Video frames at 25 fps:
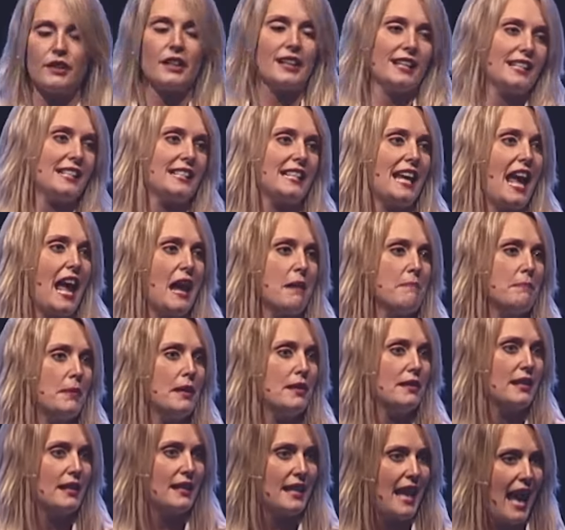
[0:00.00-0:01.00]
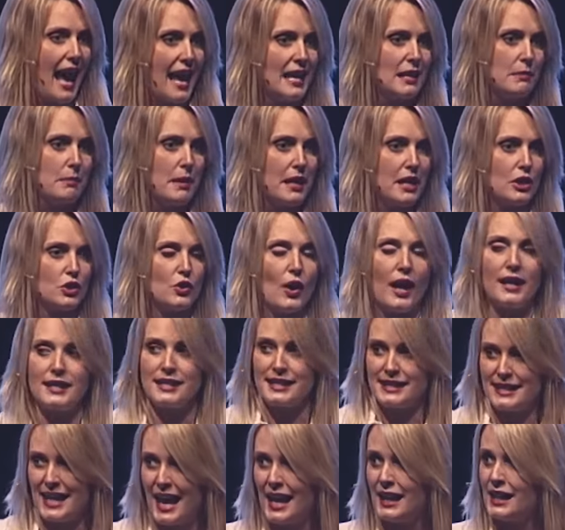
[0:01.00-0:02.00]
the containment that the enemy tried
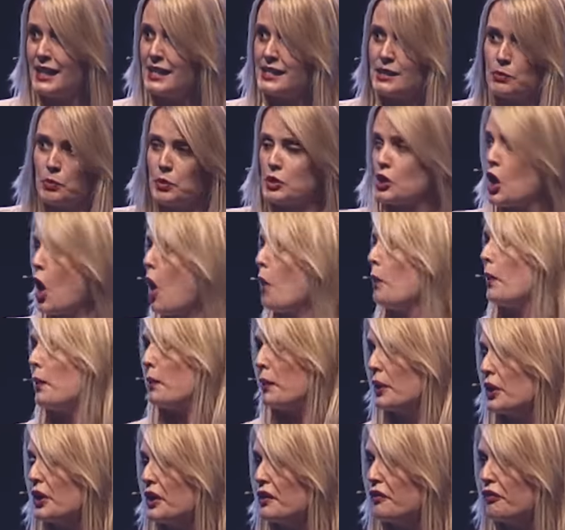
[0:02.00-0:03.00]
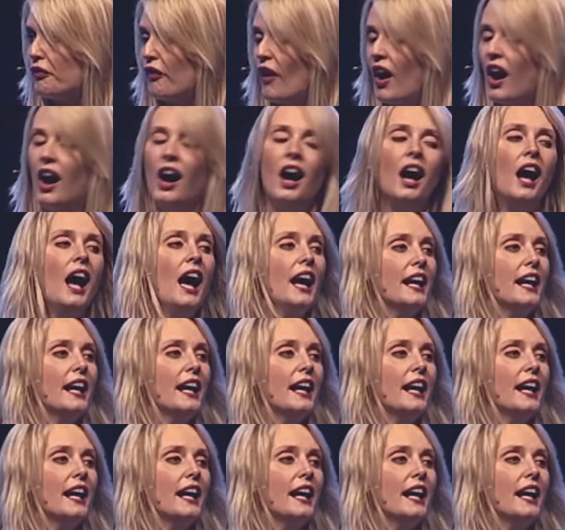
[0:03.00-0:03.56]
to tell us was all we were good for.